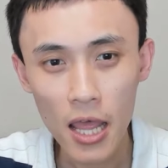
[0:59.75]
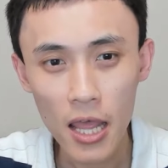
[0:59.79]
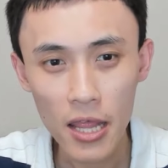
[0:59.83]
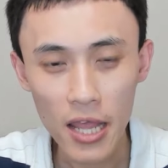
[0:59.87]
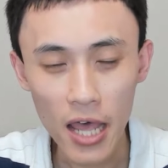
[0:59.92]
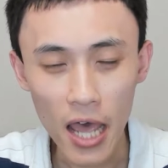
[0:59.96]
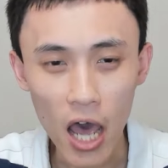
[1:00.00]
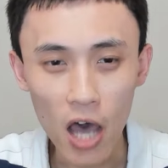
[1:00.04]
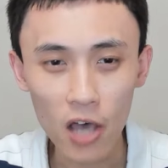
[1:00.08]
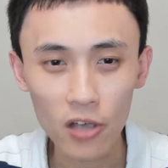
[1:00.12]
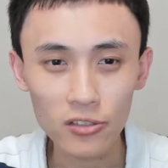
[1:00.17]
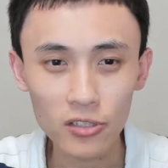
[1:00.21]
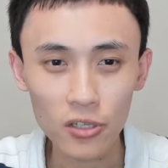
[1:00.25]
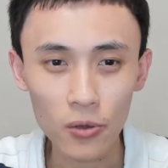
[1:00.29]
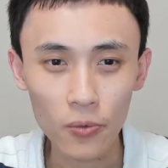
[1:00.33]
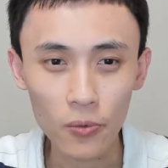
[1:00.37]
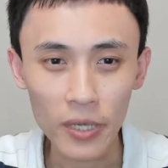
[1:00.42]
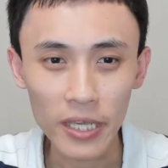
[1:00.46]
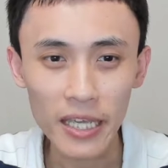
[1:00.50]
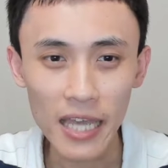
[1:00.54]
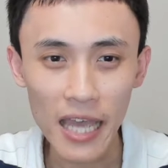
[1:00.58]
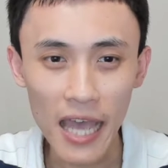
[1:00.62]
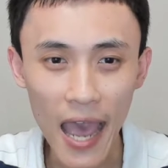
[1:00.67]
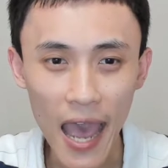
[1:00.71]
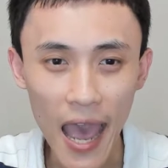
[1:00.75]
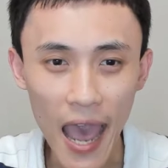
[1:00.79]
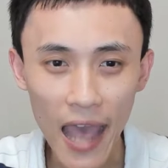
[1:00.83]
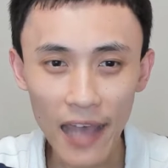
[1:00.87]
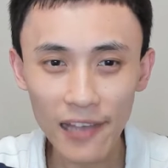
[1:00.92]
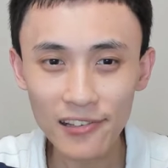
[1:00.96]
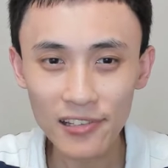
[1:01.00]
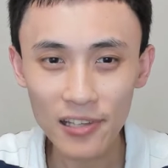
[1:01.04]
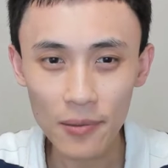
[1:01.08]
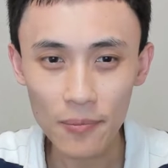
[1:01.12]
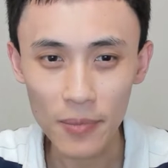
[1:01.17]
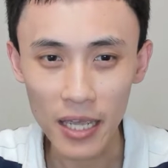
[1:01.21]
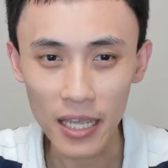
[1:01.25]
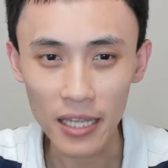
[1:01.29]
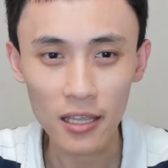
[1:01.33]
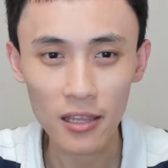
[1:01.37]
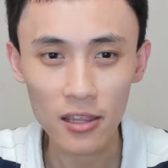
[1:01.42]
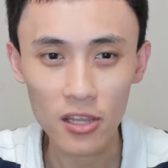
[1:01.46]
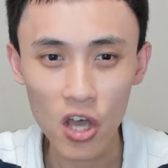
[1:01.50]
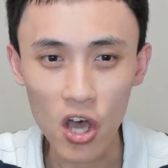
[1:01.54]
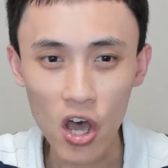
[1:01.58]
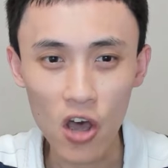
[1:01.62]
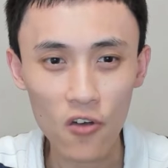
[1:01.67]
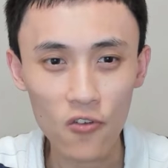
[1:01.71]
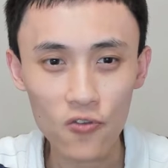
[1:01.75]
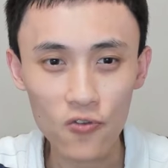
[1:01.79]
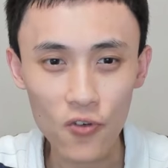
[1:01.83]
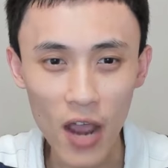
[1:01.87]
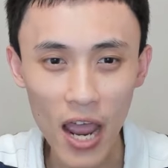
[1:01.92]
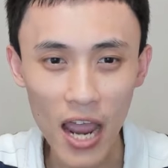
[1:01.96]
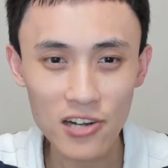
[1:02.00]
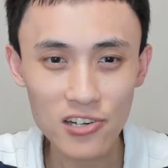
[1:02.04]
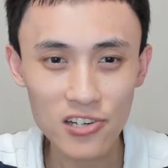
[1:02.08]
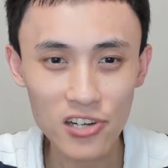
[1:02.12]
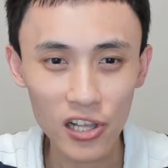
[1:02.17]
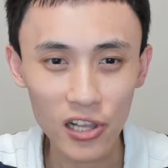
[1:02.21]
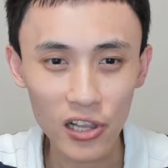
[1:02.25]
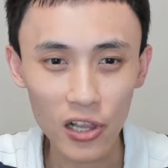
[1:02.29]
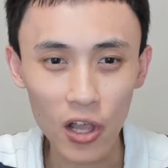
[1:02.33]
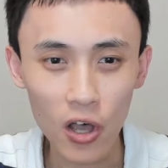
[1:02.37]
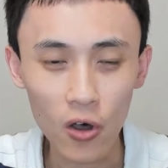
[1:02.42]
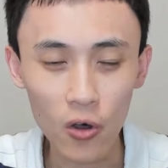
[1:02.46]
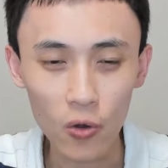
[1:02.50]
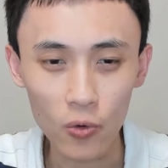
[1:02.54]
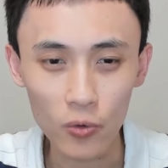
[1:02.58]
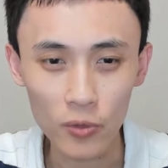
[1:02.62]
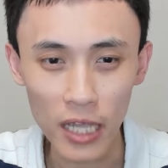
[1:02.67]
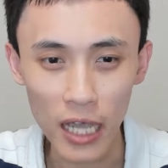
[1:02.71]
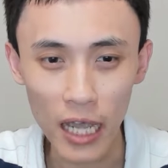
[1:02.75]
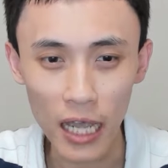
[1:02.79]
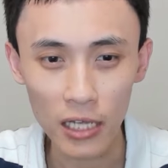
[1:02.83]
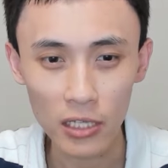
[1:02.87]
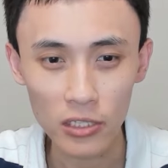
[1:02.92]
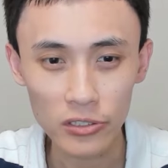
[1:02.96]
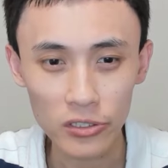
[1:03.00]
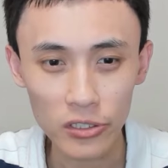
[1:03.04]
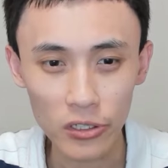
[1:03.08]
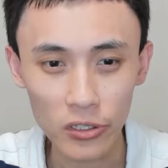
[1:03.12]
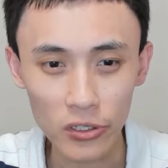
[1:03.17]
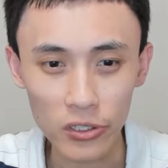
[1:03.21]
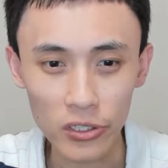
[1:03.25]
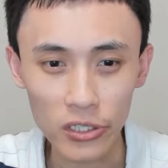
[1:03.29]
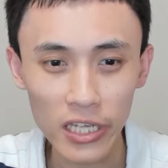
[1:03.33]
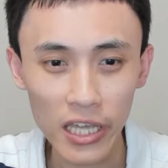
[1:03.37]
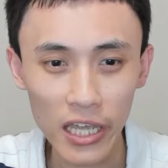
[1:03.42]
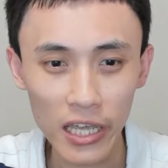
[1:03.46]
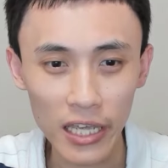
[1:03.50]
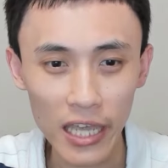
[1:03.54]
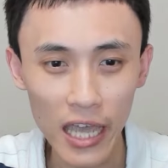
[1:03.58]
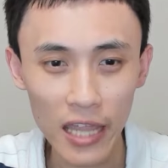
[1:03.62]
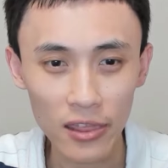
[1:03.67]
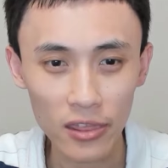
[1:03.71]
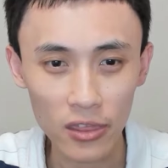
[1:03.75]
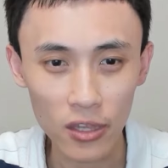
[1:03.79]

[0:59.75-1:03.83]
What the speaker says: Then also we can estimate the fraction load, so you can get